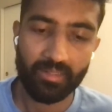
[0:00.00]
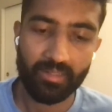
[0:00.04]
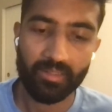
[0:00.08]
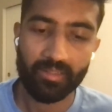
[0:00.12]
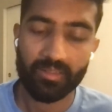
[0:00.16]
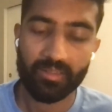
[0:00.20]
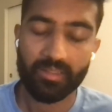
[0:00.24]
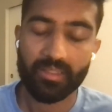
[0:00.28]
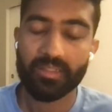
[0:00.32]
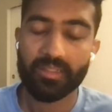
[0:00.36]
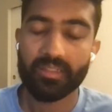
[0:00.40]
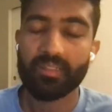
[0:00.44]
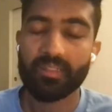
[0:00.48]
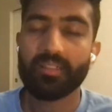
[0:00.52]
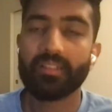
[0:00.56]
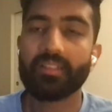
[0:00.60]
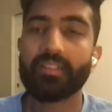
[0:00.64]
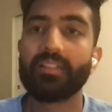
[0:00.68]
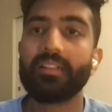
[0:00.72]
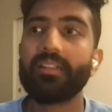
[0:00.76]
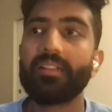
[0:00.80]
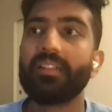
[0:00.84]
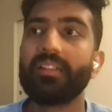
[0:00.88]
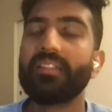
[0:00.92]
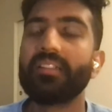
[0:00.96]

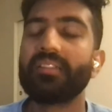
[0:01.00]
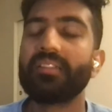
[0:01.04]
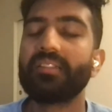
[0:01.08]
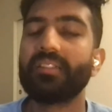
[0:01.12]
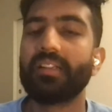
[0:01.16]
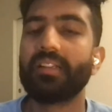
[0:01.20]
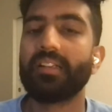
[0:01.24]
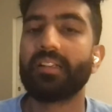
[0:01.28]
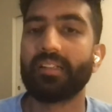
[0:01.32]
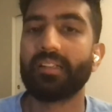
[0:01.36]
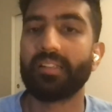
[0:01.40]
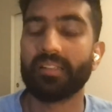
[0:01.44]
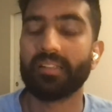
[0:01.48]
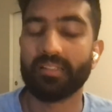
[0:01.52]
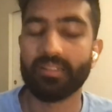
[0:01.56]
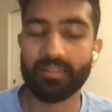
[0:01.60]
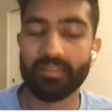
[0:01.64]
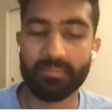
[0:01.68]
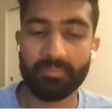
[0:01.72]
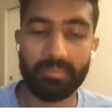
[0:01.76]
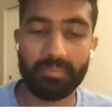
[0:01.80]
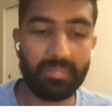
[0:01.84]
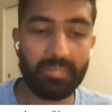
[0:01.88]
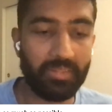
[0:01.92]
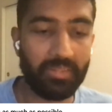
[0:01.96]
Third is
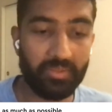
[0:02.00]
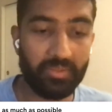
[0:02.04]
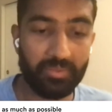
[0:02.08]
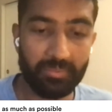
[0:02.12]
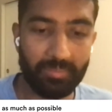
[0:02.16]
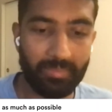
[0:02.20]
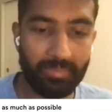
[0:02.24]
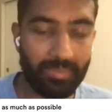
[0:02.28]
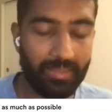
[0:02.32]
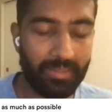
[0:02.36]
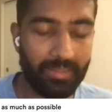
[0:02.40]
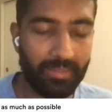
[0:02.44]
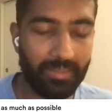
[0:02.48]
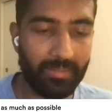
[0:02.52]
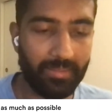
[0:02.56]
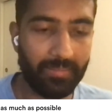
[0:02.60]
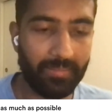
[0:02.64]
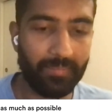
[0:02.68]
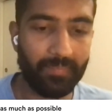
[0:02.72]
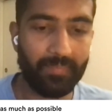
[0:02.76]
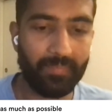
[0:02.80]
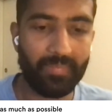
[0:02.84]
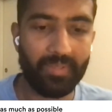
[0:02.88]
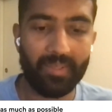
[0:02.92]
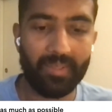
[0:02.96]

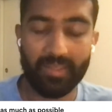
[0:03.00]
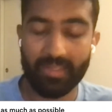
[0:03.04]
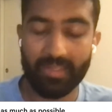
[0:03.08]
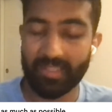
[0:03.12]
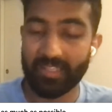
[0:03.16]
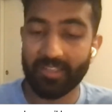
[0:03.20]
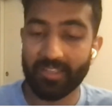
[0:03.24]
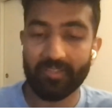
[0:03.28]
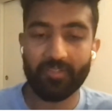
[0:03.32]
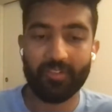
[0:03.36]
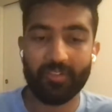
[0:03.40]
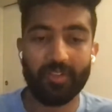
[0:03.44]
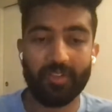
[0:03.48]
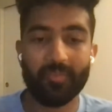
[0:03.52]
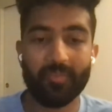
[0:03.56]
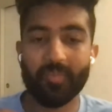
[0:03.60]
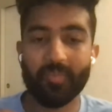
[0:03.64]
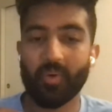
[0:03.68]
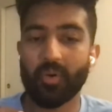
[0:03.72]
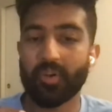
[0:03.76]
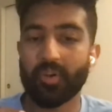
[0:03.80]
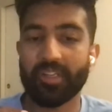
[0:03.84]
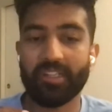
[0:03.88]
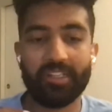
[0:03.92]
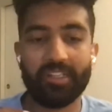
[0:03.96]
that give
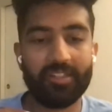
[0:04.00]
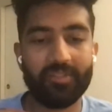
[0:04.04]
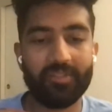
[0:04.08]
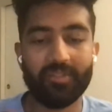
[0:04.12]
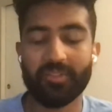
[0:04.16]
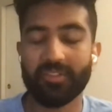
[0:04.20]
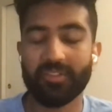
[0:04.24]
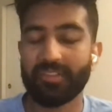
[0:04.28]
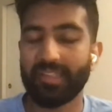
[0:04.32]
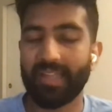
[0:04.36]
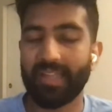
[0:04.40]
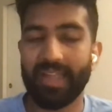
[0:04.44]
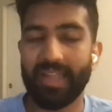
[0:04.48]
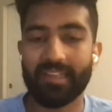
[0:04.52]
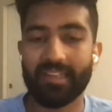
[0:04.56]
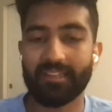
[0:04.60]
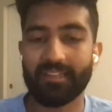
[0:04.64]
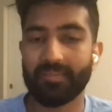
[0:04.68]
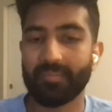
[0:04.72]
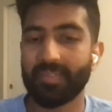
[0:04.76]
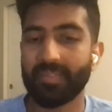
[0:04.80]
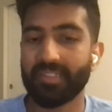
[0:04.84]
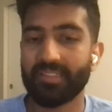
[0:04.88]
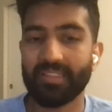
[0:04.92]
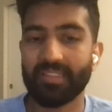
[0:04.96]
mock interviews
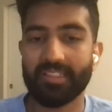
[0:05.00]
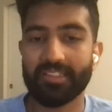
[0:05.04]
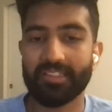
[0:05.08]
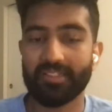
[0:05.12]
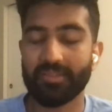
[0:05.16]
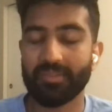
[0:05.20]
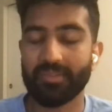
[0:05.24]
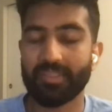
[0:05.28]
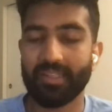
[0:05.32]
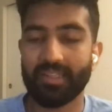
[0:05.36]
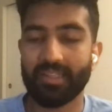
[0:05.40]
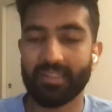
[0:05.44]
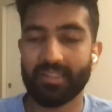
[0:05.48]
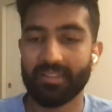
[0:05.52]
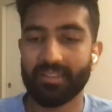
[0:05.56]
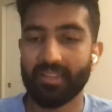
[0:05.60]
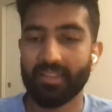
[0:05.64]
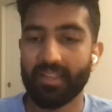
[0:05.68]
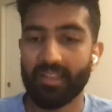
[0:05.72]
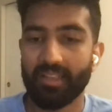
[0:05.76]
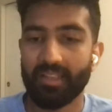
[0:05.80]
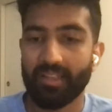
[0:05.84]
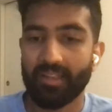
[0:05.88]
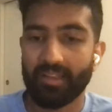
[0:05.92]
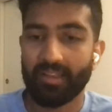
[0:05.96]
as much as you can.
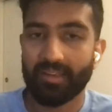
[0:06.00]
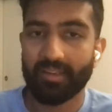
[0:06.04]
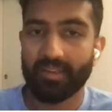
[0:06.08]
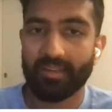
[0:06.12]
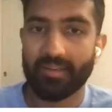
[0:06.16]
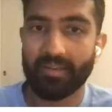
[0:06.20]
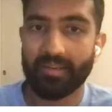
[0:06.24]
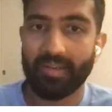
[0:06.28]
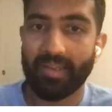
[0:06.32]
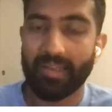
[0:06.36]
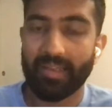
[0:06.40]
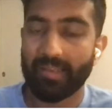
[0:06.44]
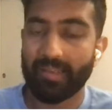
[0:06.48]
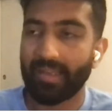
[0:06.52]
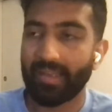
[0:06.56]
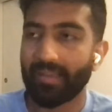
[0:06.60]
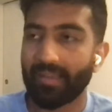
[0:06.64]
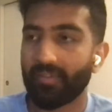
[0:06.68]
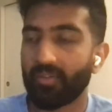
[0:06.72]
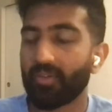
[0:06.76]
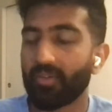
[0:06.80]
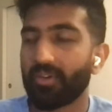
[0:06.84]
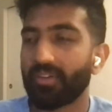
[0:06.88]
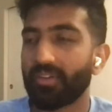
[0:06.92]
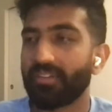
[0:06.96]
I
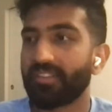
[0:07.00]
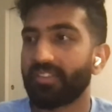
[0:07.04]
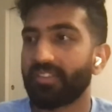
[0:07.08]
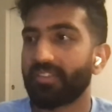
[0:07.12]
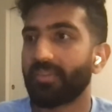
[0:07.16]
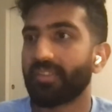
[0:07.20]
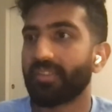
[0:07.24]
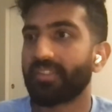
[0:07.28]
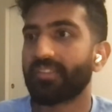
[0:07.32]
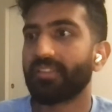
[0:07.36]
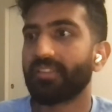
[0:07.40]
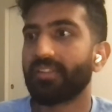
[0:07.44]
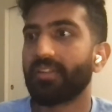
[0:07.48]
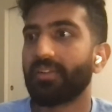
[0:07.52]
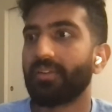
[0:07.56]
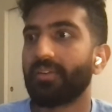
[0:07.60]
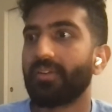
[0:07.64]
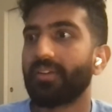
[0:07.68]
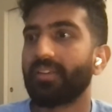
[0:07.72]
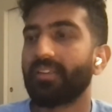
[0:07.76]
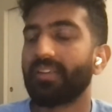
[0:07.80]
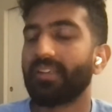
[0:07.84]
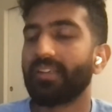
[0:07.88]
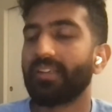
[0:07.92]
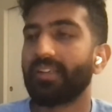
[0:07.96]
have got this question a
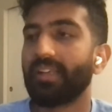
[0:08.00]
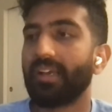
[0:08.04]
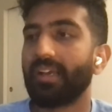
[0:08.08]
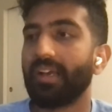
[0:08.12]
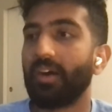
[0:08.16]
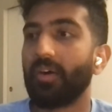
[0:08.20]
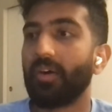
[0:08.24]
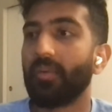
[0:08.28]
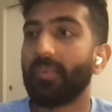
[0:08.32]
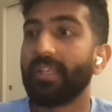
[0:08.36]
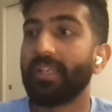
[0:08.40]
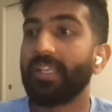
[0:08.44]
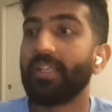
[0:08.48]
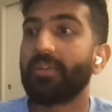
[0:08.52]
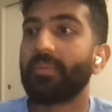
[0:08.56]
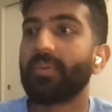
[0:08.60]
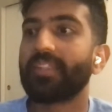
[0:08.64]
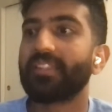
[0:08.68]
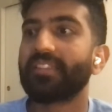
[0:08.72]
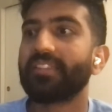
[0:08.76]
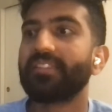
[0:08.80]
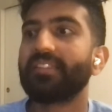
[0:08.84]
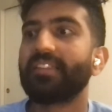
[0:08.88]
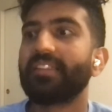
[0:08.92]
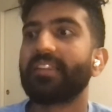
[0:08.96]
lot, that how many
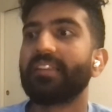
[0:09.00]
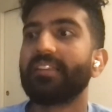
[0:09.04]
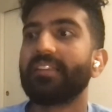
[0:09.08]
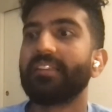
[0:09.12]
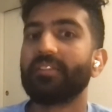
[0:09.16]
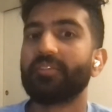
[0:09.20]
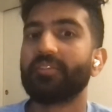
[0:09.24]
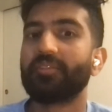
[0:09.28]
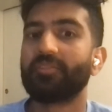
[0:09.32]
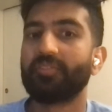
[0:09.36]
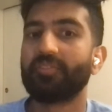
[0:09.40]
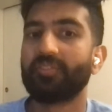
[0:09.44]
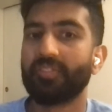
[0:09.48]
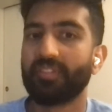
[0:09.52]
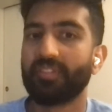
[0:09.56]
questions are enough?